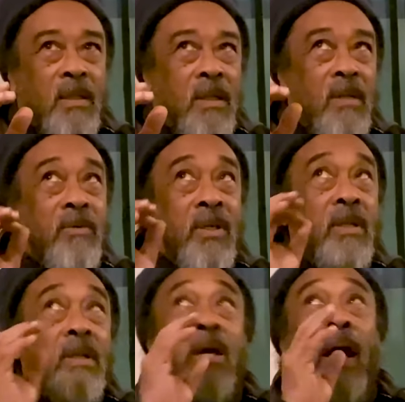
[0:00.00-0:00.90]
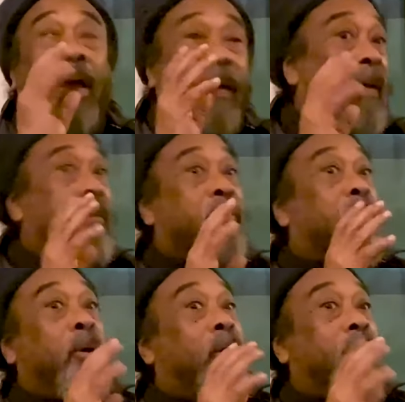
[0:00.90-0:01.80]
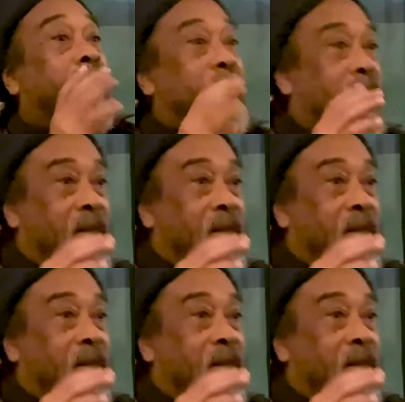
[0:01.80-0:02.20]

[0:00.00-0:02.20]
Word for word: living, hiding from God.